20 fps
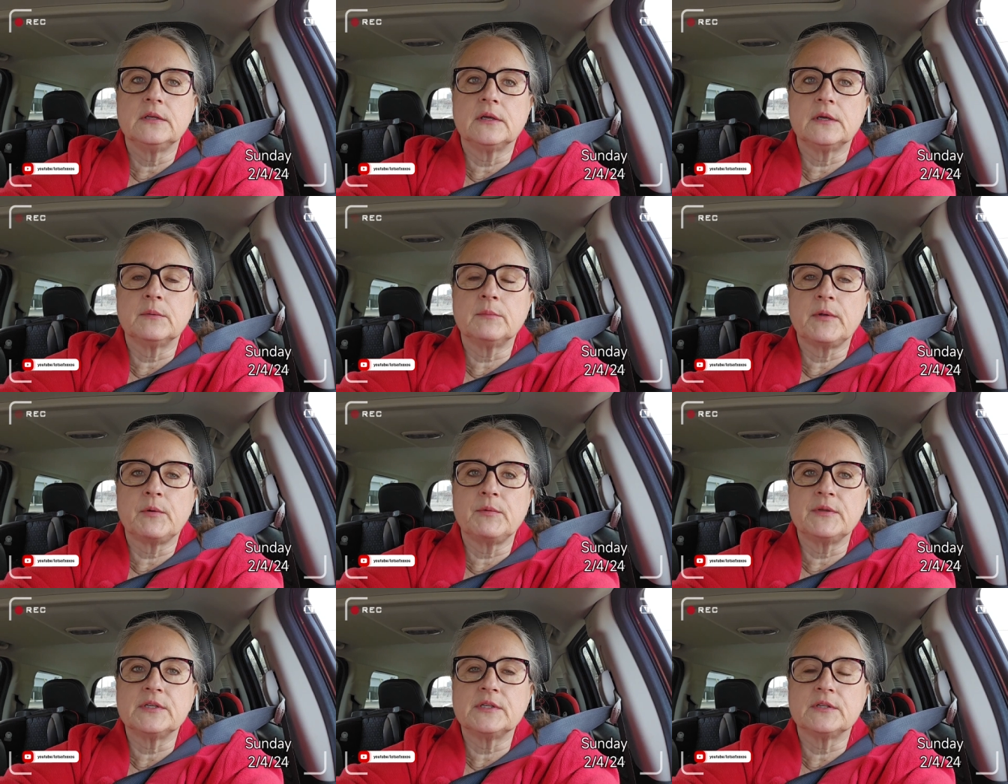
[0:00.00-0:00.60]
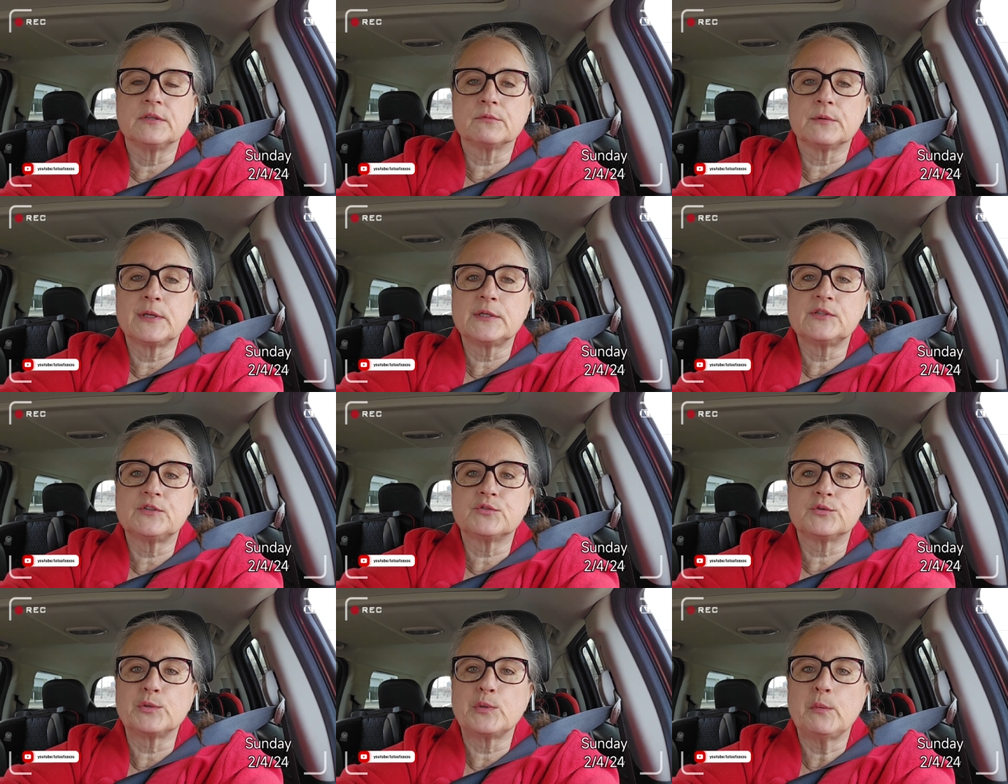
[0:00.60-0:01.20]
um, I went to the
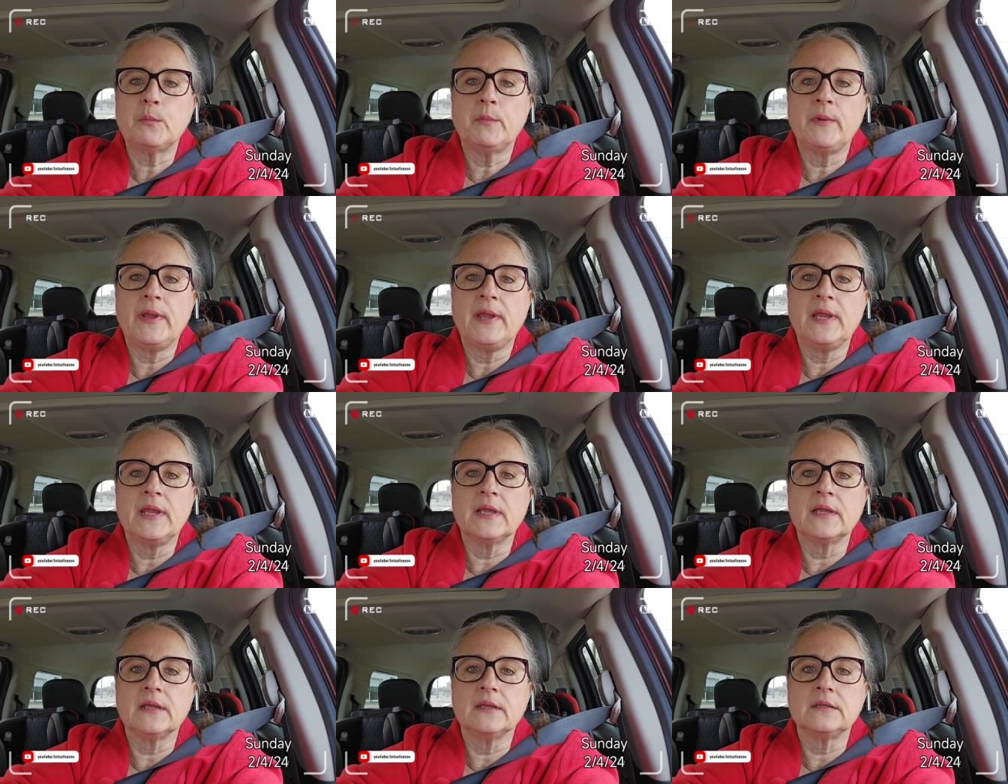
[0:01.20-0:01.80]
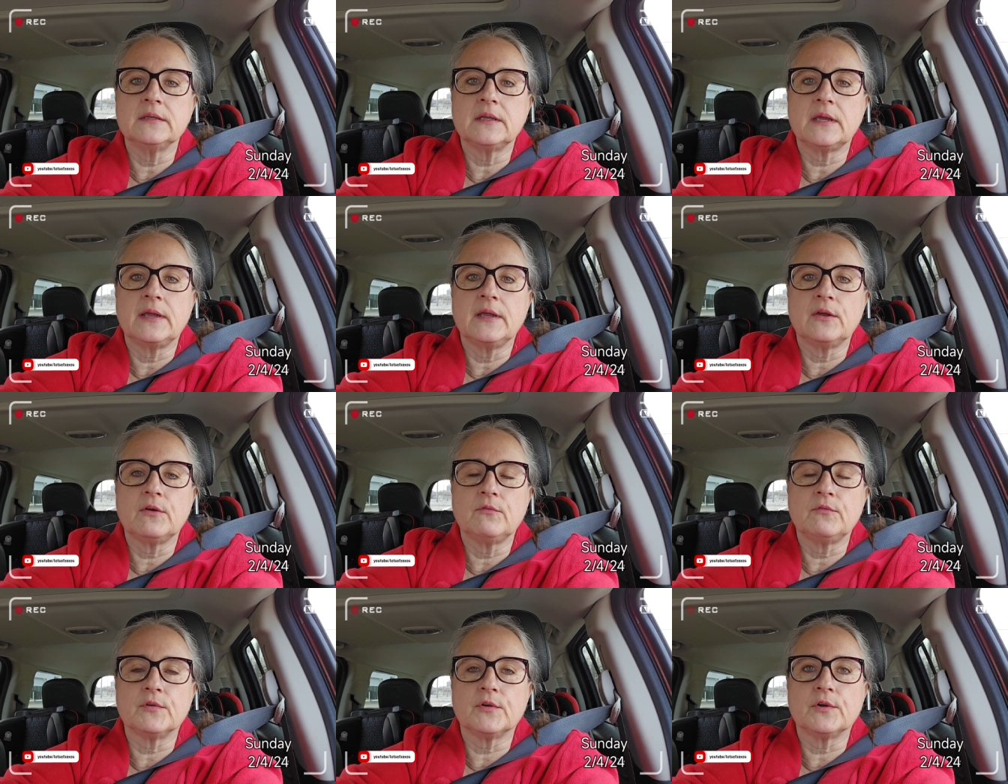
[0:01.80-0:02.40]
restroom and
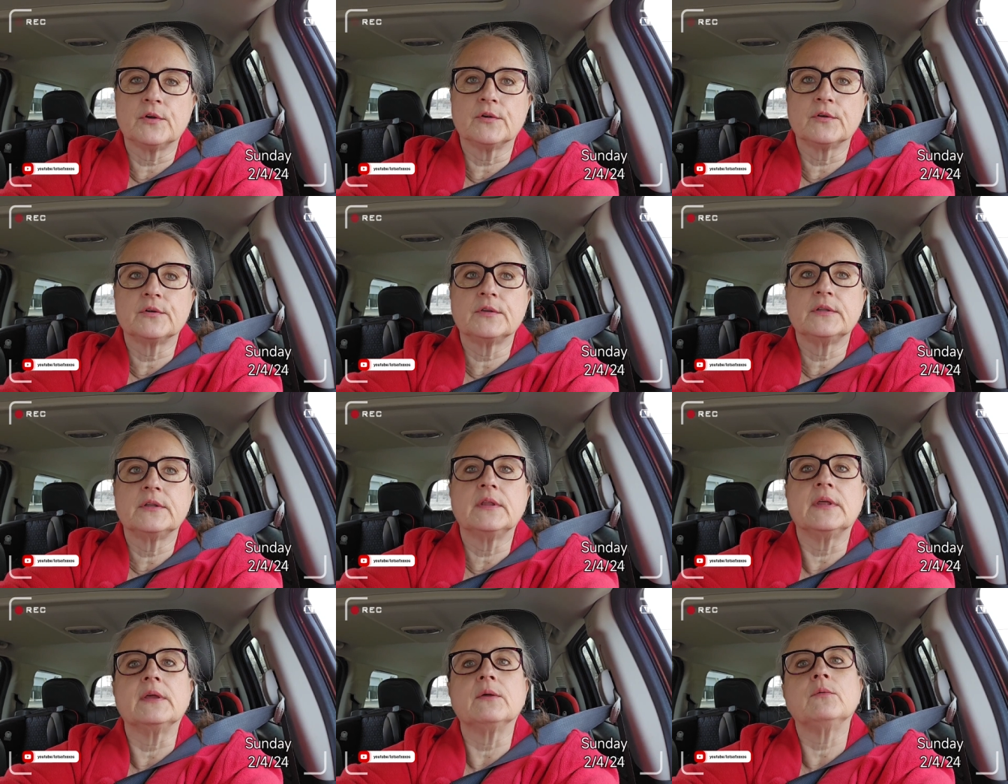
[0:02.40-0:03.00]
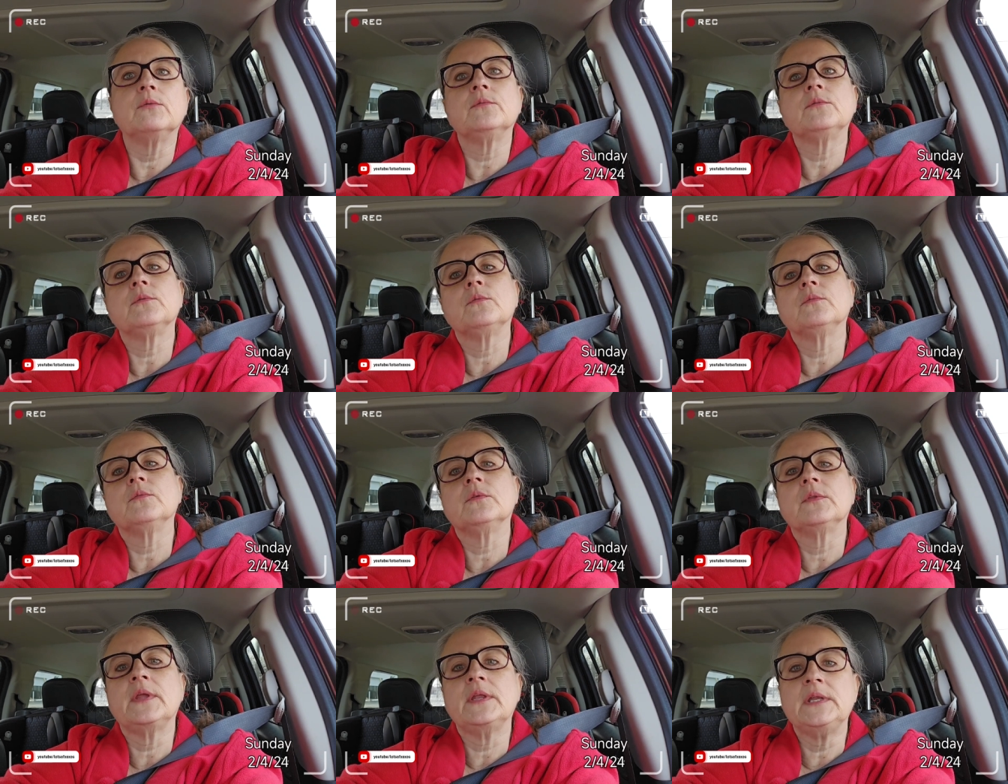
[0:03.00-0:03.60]
I overheard that
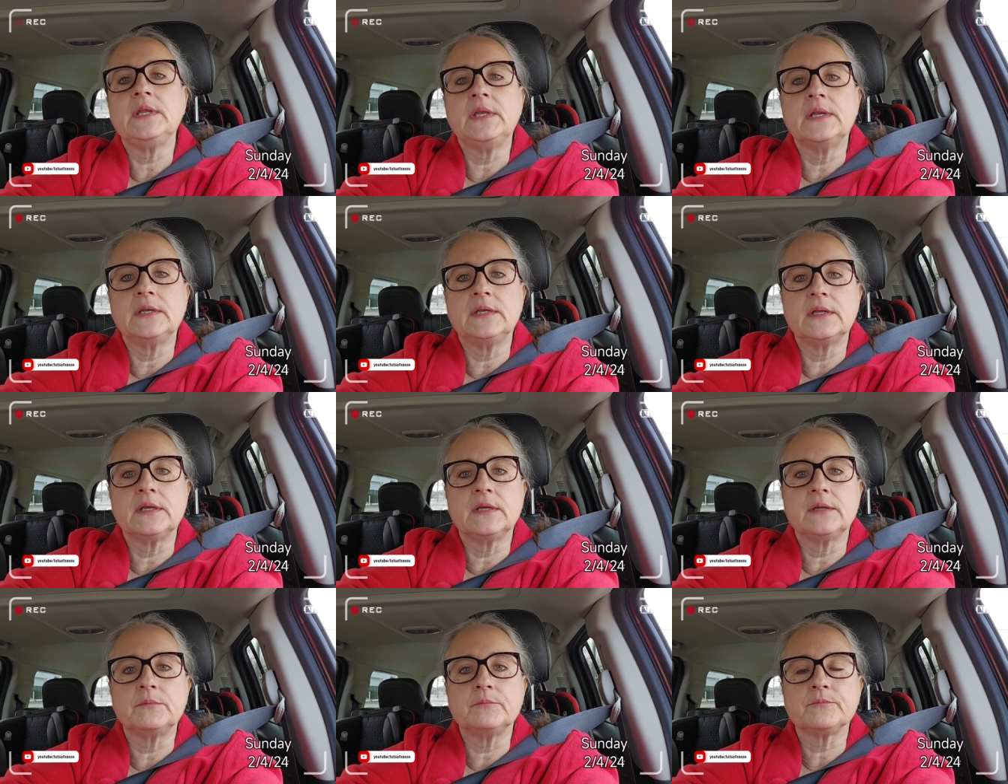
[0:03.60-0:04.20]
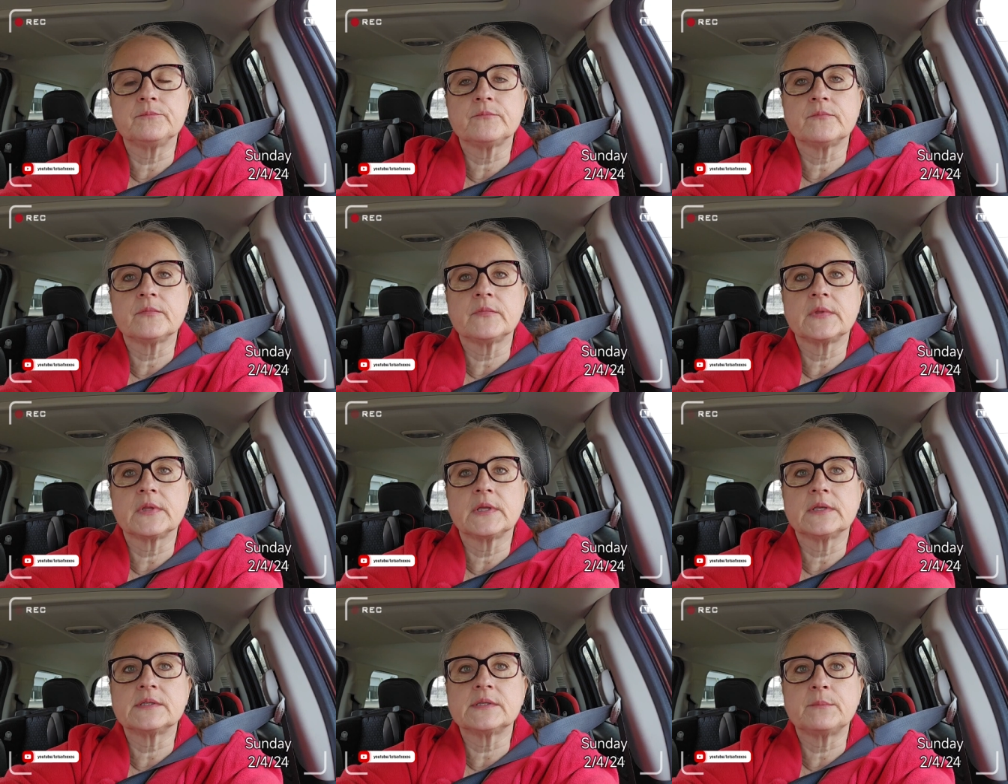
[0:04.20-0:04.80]
they needed uh,
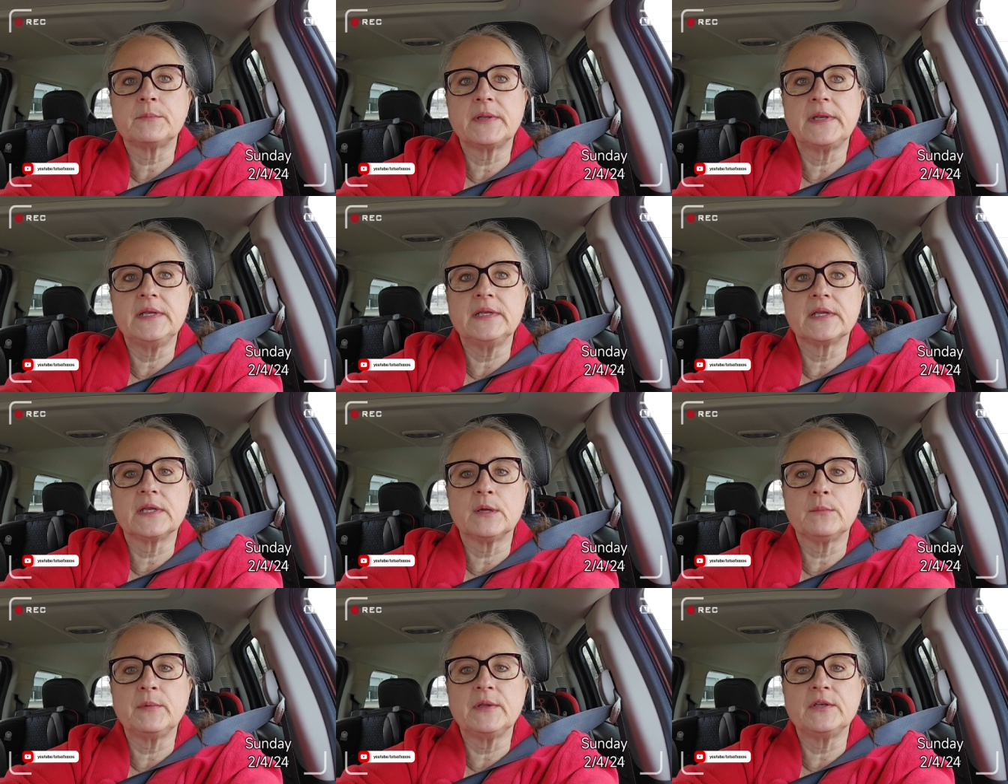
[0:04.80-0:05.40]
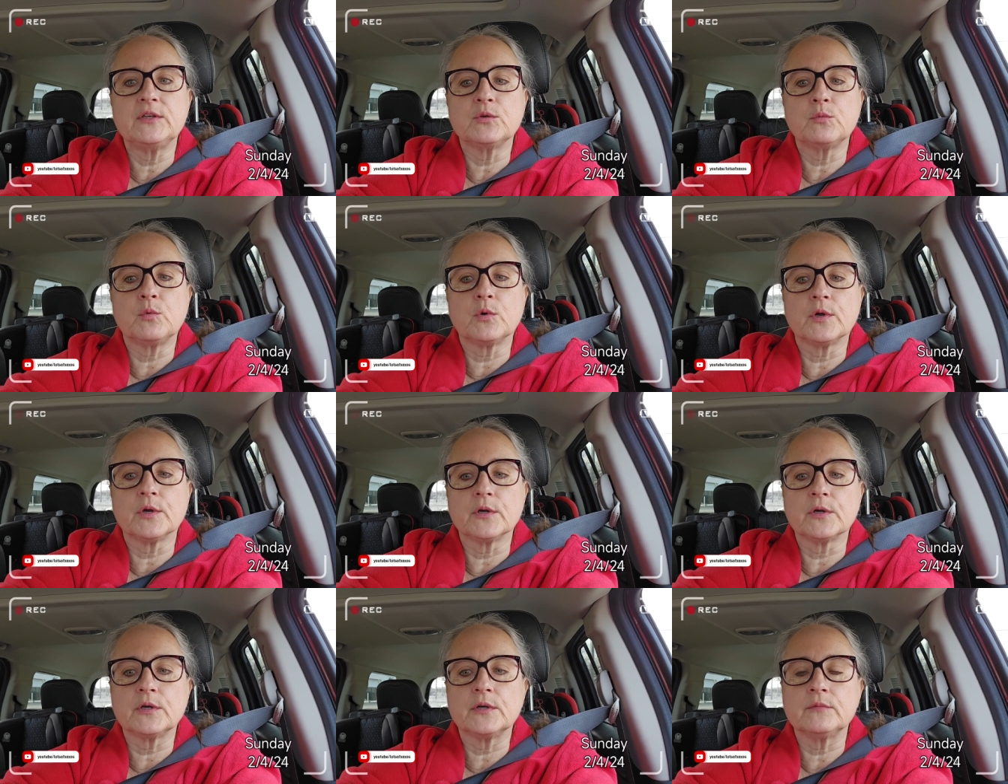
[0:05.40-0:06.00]
somebody to come into
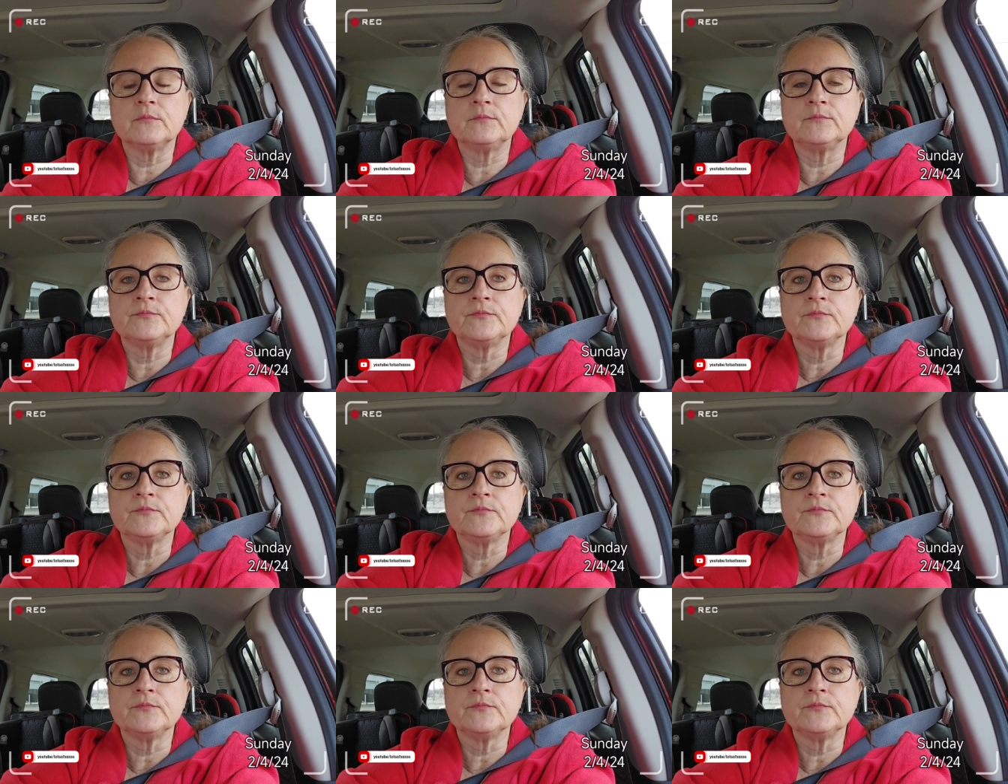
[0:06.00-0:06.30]
work